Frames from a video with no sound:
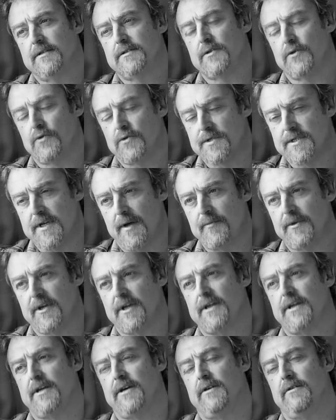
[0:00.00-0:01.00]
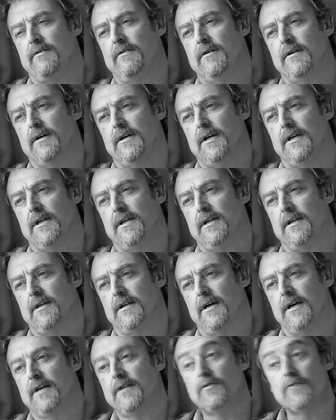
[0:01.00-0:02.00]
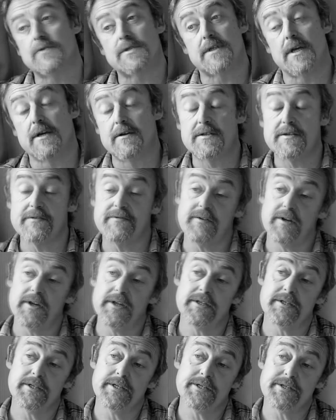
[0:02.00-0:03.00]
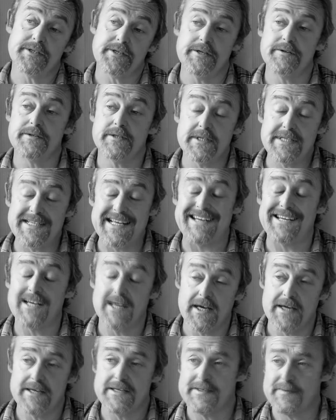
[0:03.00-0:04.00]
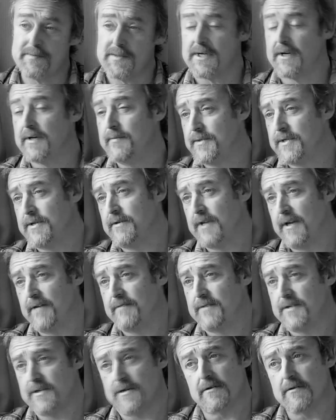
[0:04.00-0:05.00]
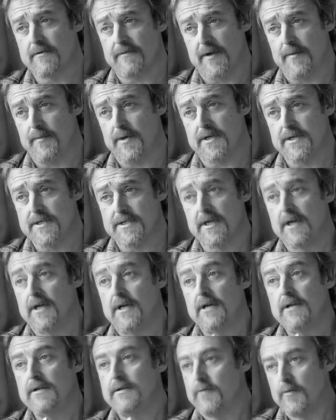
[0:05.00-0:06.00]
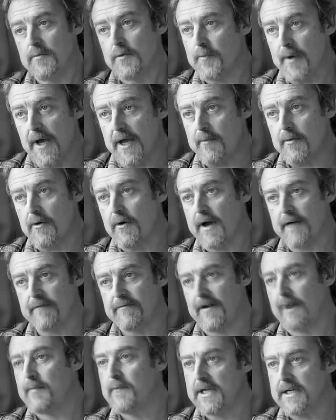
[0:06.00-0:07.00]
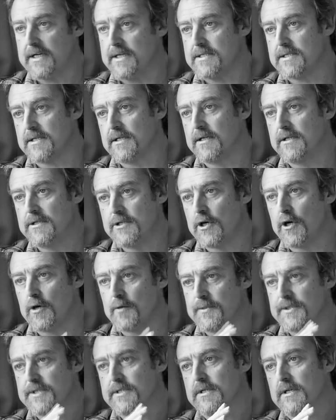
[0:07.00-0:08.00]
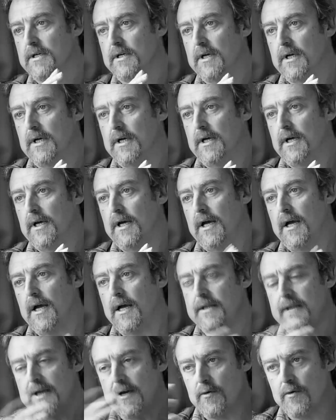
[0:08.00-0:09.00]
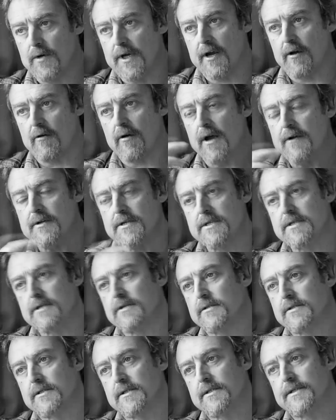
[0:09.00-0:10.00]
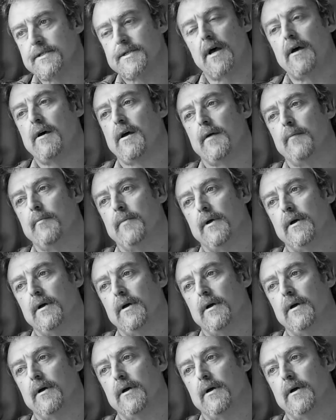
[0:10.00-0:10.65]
taught something new, and also to find an excuse to dedicate some time to their photography, because normal people have families and jobs, and that all encroaches onto the time.